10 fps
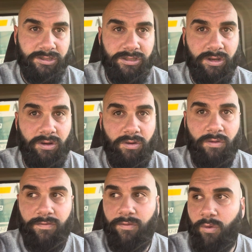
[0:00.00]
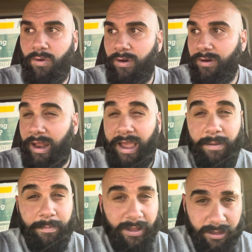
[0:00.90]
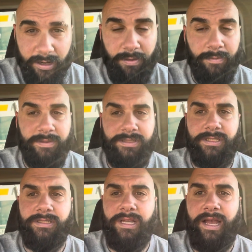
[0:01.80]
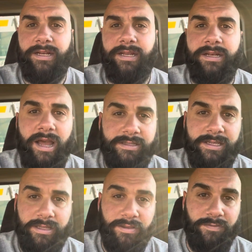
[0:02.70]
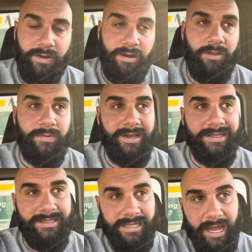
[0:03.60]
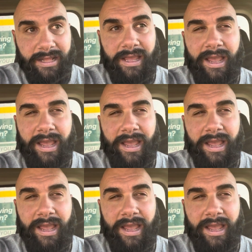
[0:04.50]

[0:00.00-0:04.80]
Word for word: So for liability purposes, I did not take the freight all the way inside.